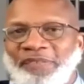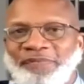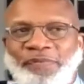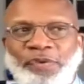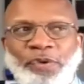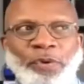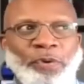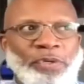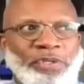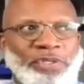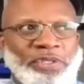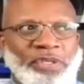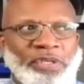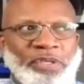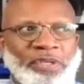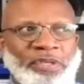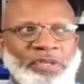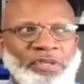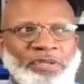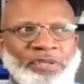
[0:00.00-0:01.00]
if yours
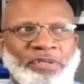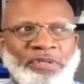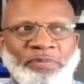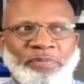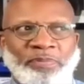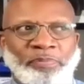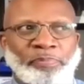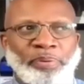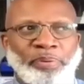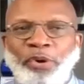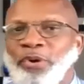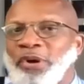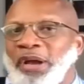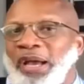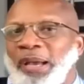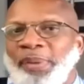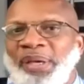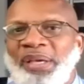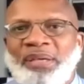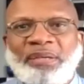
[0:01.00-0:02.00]
is
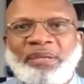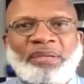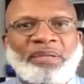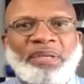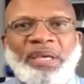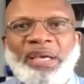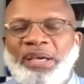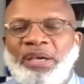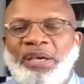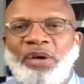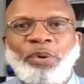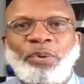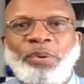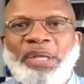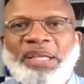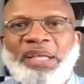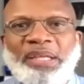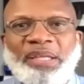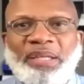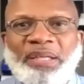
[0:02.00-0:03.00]
programming and
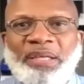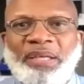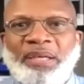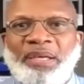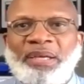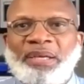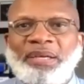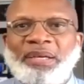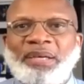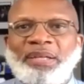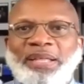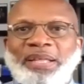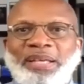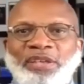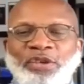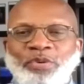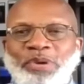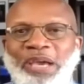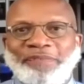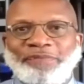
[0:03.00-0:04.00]
coding
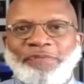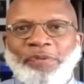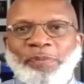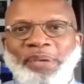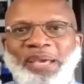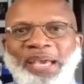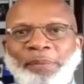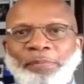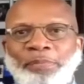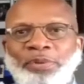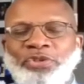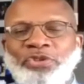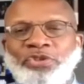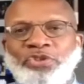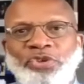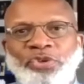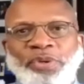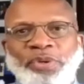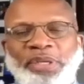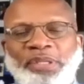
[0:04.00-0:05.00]
then you have to be able to
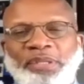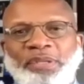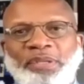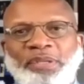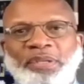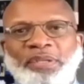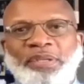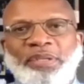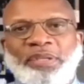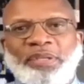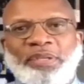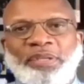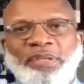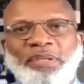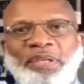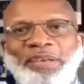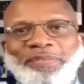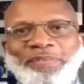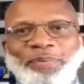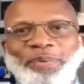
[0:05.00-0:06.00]
do it
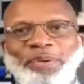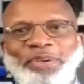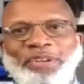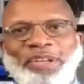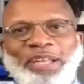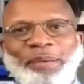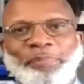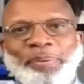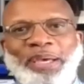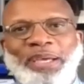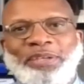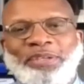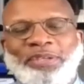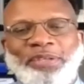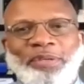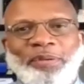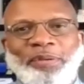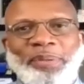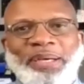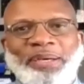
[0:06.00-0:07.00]
even when you're not
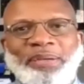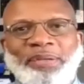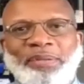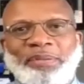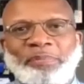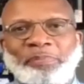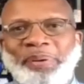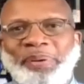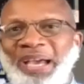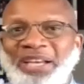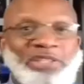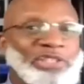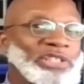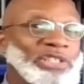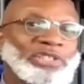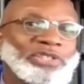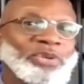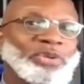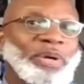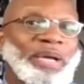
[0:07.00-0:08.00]
passionate about it. Yeah.
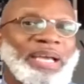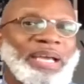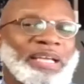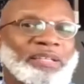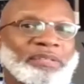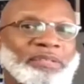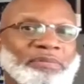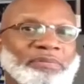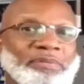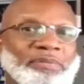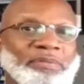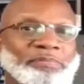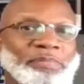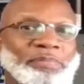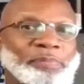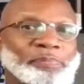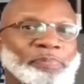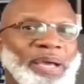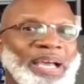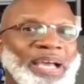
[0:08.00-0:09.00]
Great,
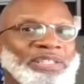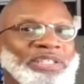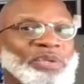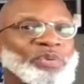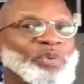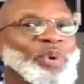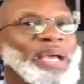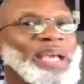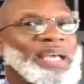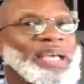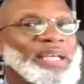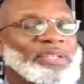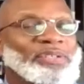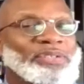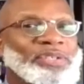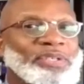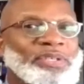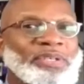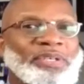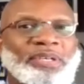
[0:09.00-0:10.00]
but passion
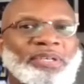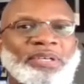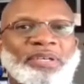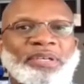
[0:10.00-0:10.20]
wanes.